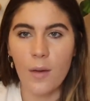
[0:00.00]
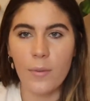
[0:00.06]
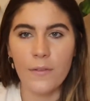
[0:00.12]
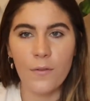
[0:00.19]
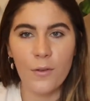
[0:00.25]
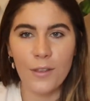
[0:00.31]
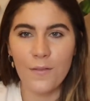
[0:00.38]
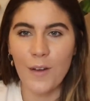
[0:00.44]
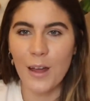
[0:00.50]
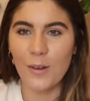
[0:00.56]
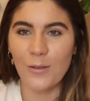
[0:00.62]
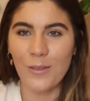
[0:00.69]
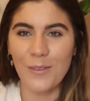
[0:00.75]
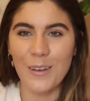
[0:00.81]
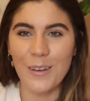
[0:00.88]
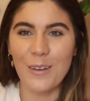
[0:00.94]
Before the final
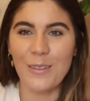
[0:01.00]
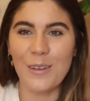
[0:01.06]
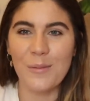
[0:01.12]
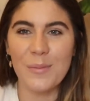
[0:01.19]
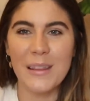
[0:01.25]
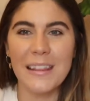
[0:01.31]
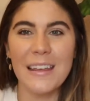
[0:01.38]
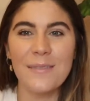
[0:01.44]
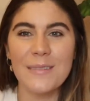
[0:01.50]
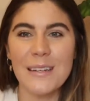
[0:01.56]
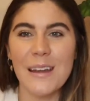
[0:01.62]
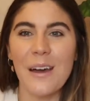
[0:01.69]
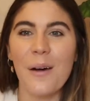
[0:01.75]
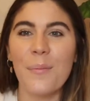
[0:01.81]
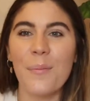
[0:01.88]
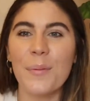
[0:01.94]
reveal, they'll be lifted
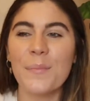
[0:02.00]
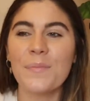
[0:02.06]
up.